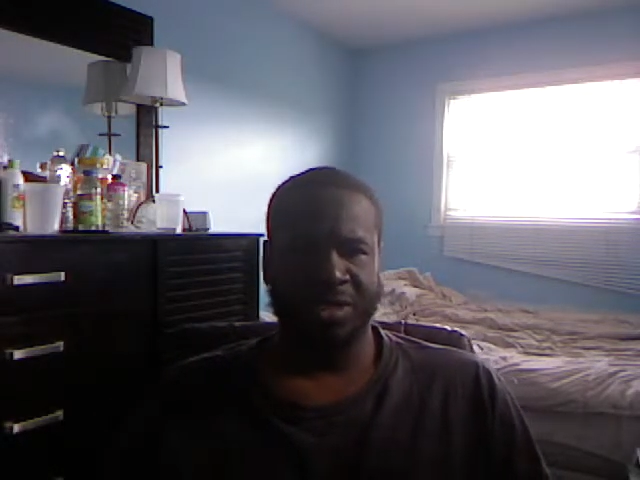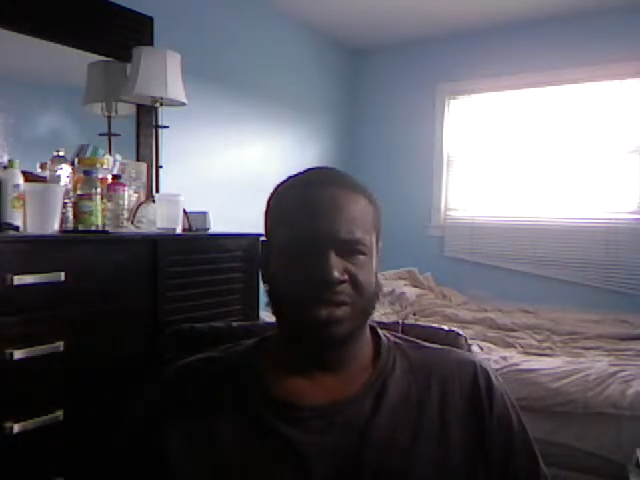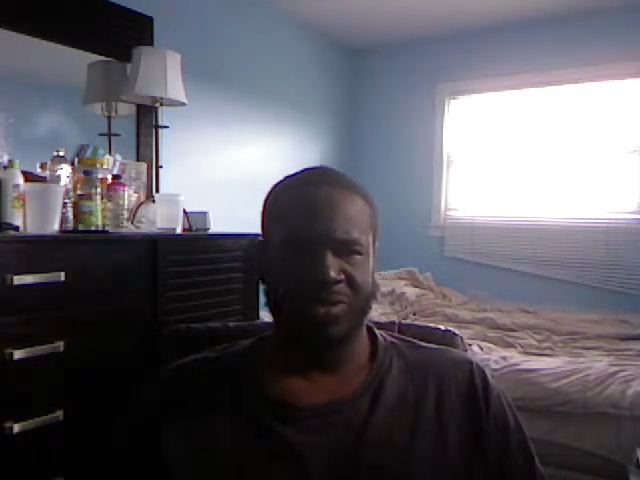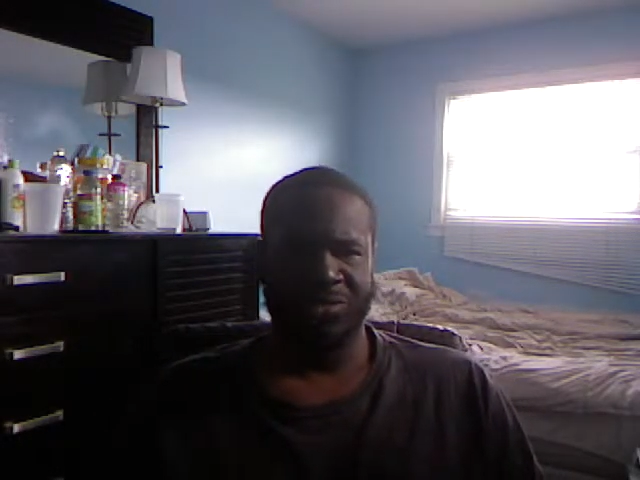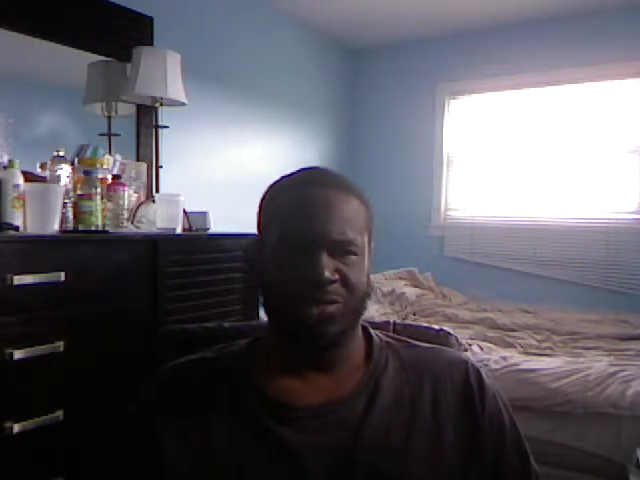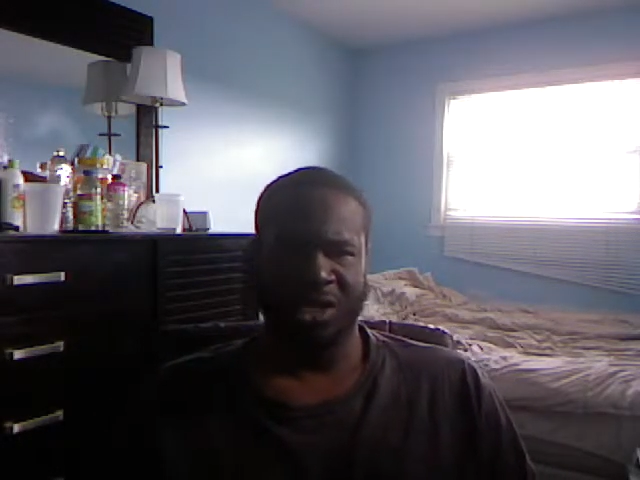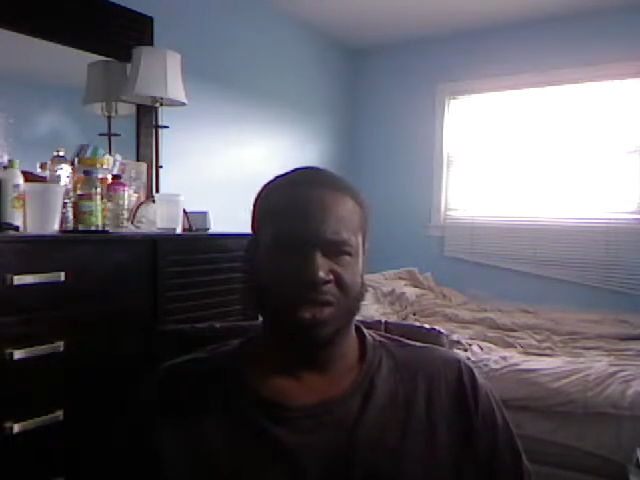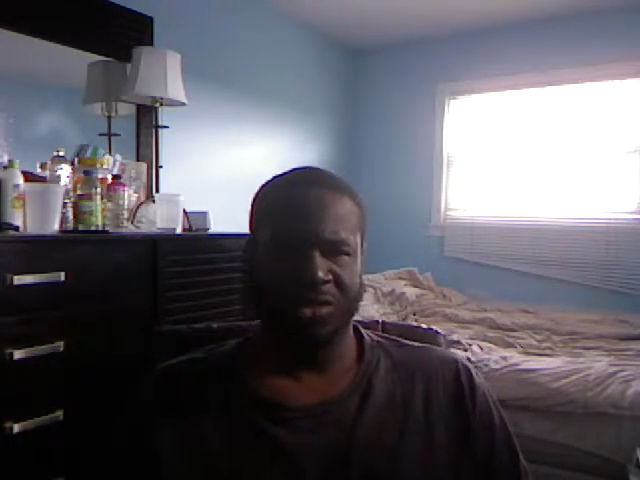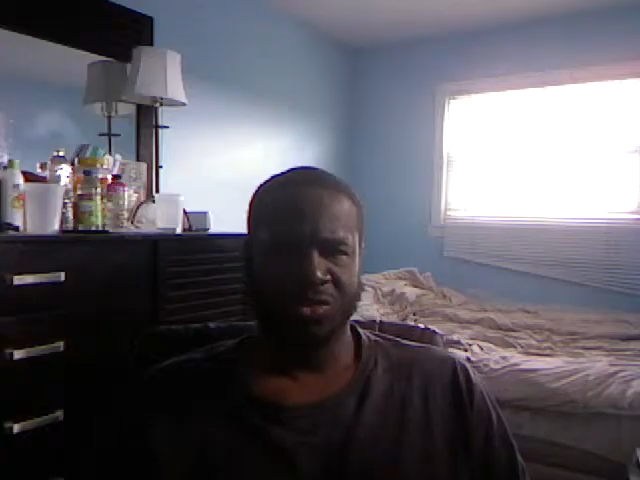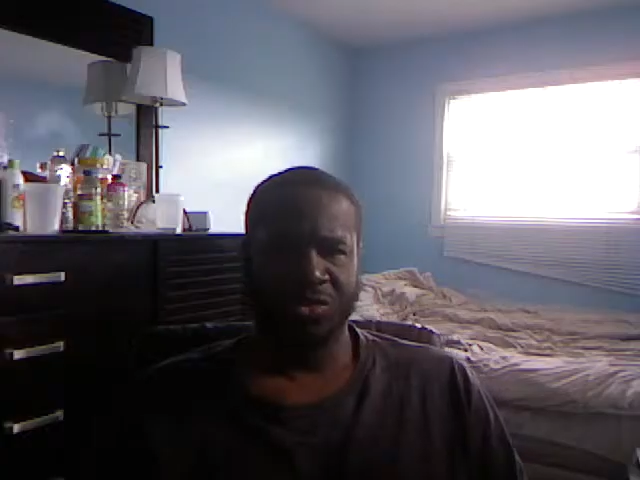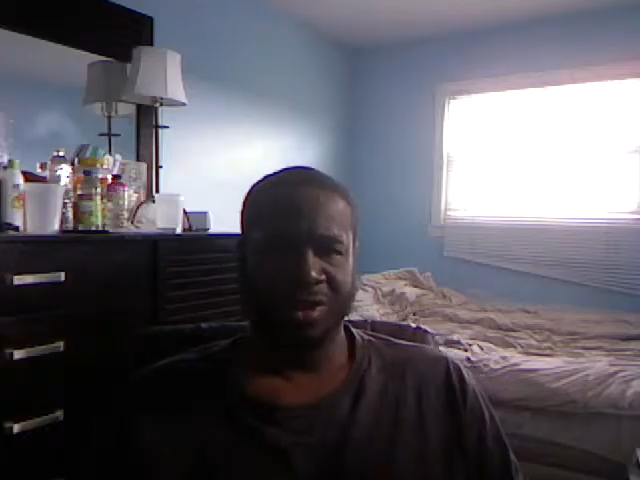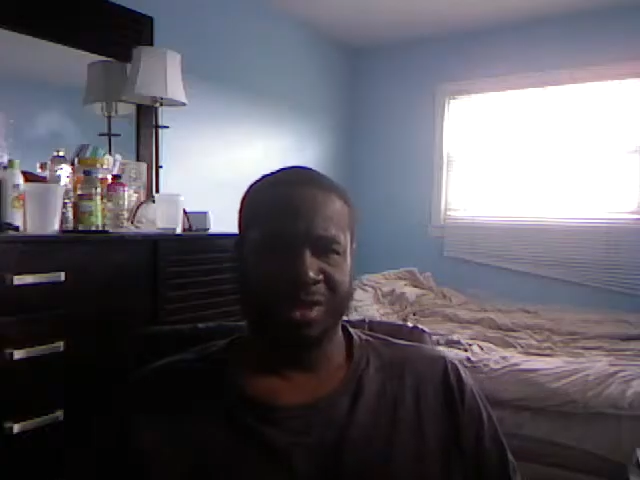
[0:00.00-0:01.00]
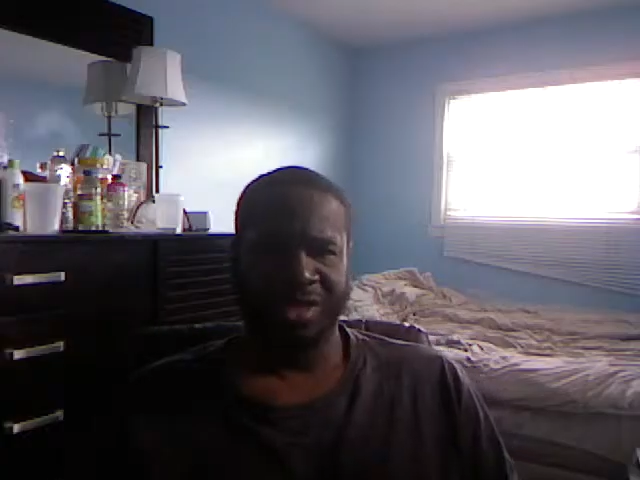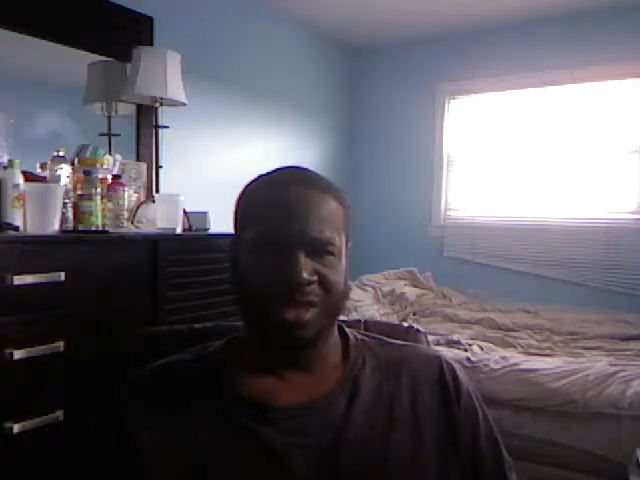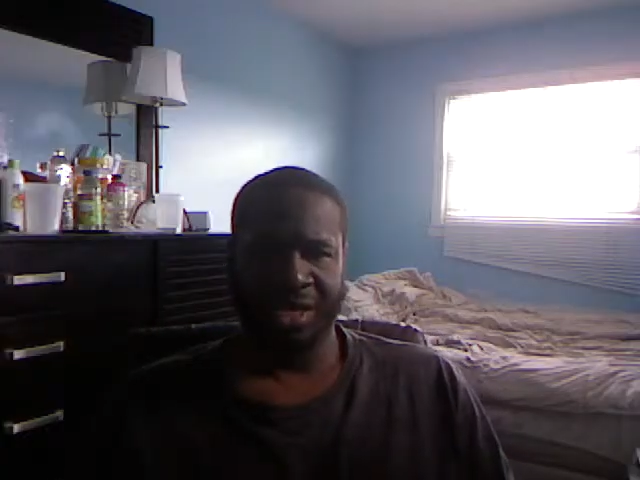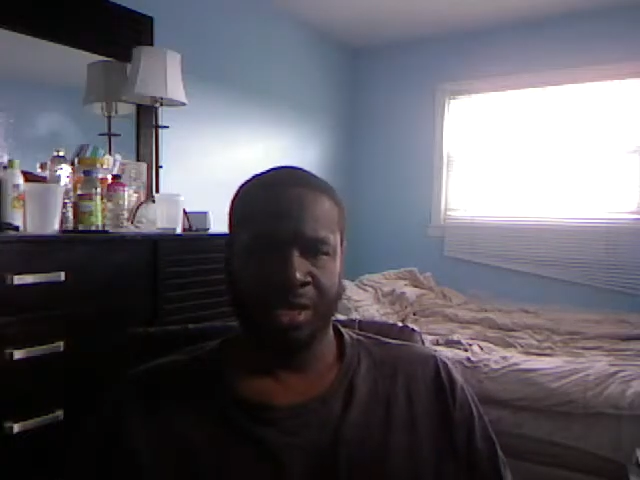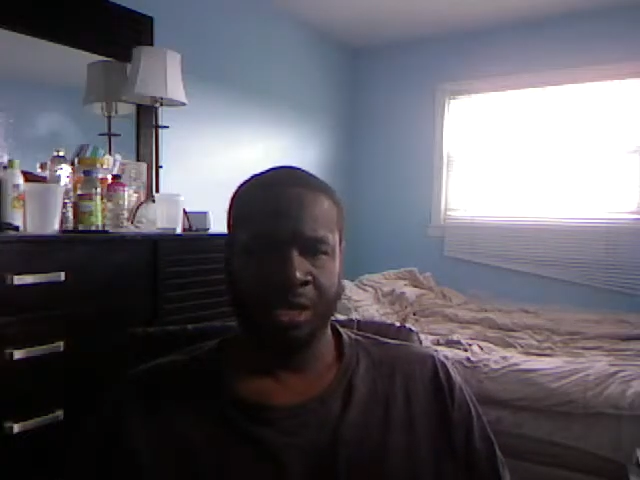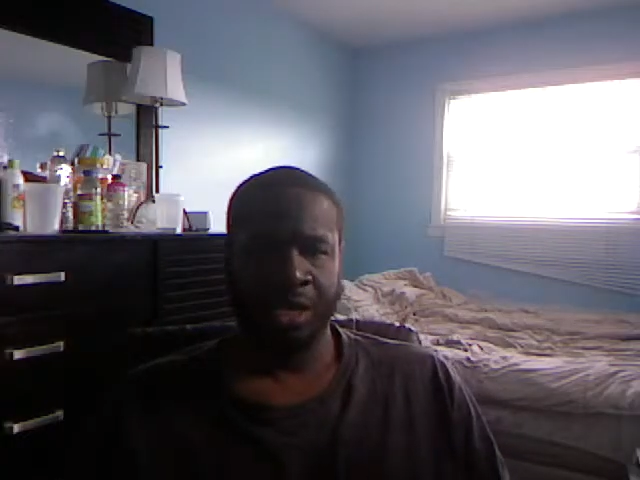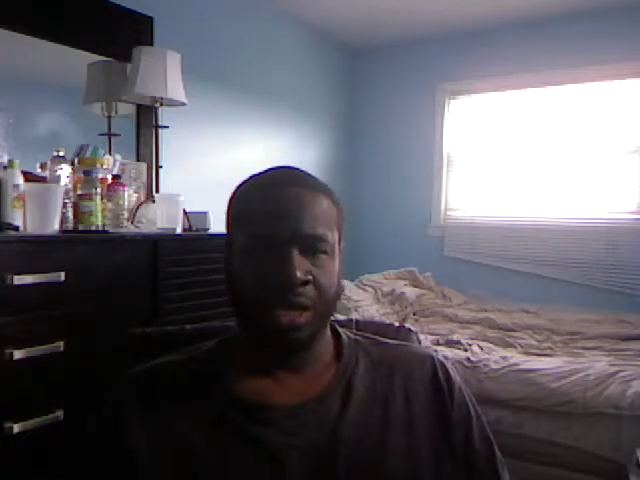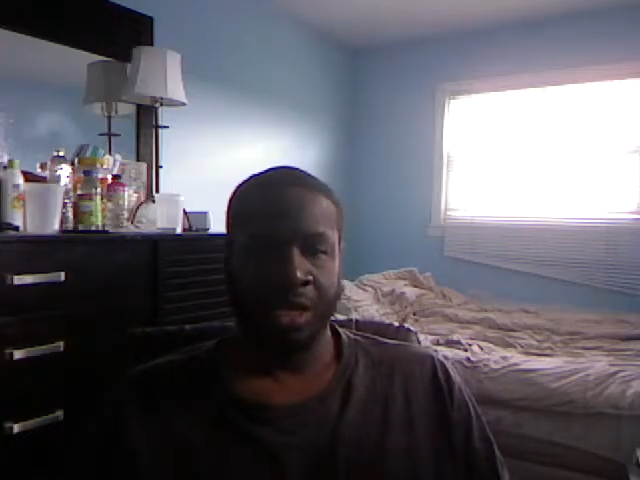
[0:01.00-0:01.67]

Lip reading: and try to do the right thing.